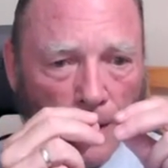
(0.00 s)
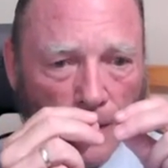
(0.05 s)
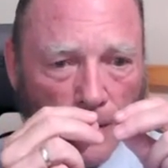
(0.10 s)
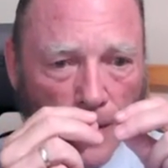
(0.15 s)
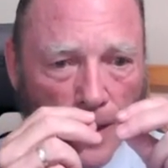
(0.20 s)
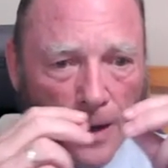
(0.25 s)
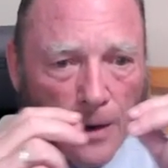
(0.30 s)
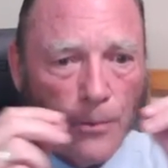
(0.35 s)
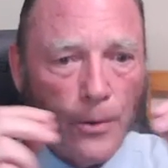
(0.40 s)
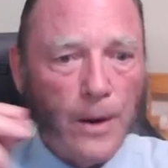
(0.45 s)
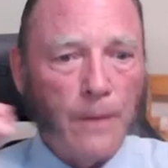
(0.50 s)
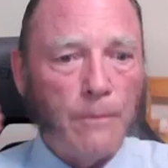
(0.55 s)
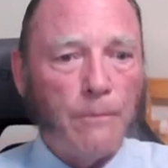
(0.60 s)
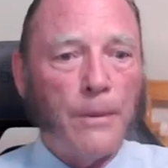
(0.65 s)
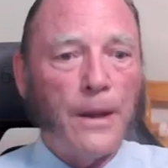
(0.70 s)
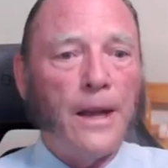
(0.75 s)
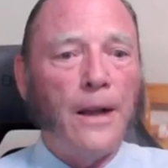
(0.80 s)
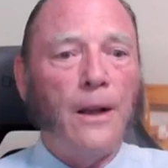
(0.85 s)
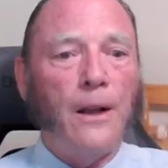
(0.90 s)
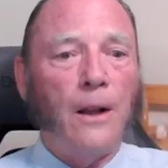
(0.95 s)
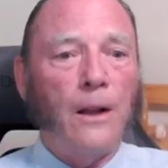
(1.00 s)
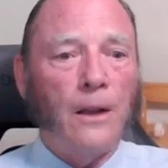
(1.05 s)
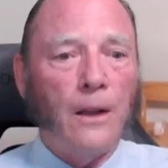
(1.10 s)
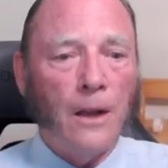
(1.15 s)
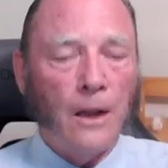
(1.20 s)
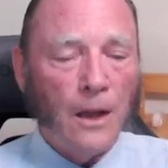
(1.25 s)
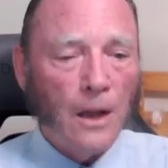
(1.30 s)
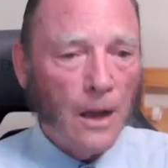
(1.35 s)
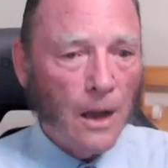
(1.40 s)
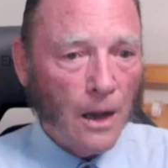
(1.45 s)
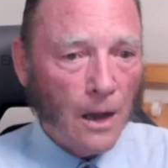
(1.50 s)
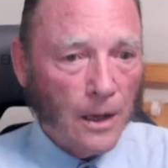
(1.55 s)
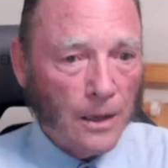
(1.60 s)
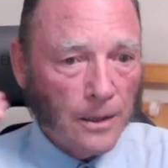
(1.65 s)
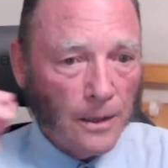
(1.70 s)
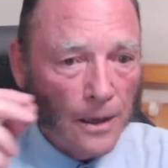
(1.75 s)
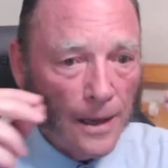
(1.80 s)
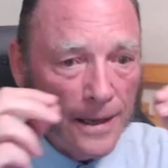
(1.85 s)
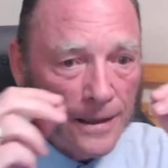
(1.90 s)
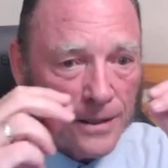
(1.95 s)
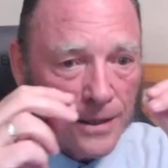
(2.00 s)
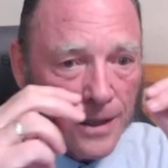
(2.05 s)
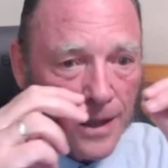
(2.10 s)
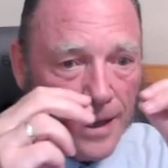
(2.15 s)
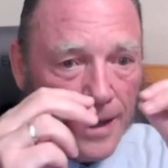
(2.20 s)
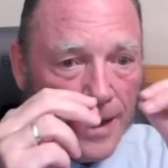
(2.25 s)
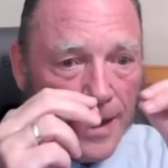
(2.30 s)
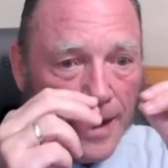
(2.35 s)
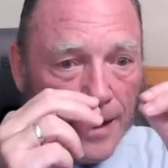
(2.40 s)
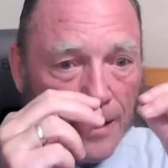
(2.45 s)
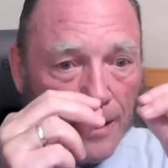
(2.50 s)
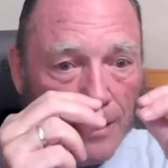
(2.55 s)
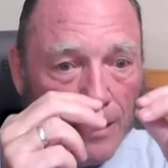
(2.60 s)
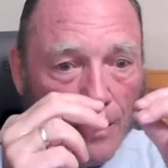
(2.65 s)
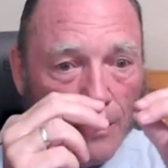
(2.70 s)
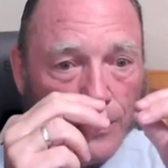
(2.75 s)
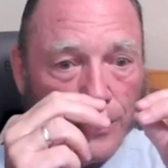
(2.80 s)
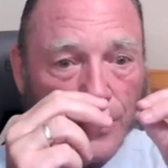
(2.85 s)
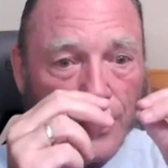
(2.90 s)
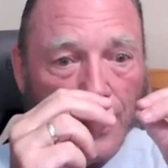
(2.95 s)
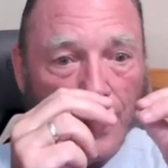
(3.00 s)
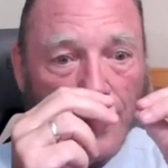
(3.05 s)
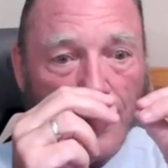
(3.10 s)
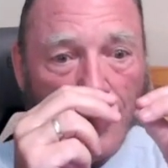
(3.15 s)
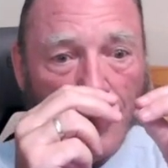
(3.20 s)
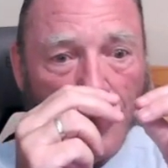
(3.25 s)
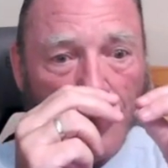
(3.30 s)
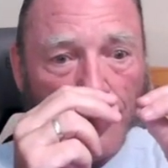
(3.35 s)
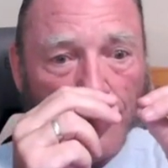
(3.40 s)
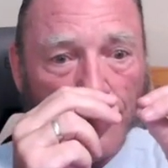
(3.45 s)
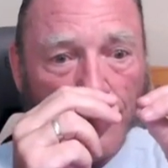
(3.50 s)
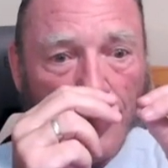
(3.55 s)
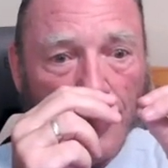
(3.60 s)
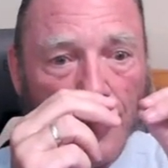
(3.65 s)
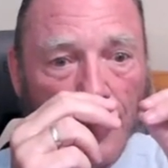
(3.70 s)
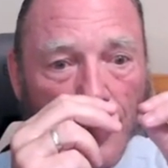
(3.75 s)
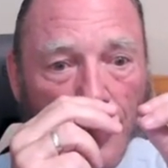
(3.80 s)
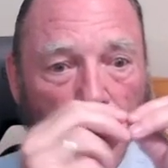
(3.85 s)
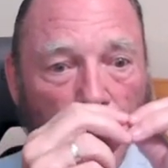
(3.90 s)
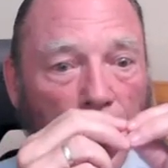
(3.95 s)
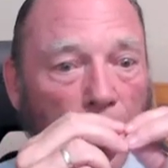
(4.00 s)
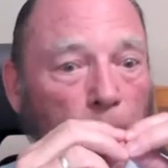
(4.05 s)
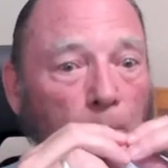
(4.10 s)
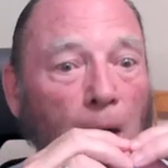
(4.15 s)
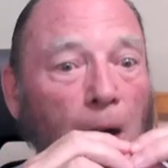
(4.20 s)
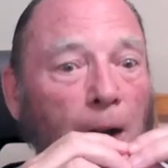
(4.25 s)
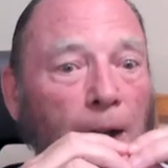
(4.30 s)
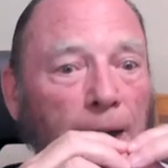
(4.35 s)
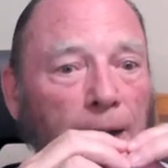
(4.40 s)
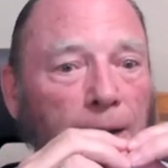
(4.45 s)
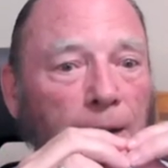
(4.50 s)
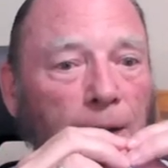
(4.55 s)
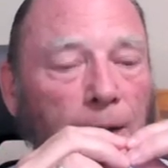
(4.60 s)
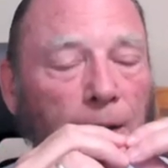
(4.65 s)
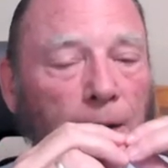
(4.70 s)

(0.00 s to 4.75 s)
They repel. Unless they get close enough, they bind.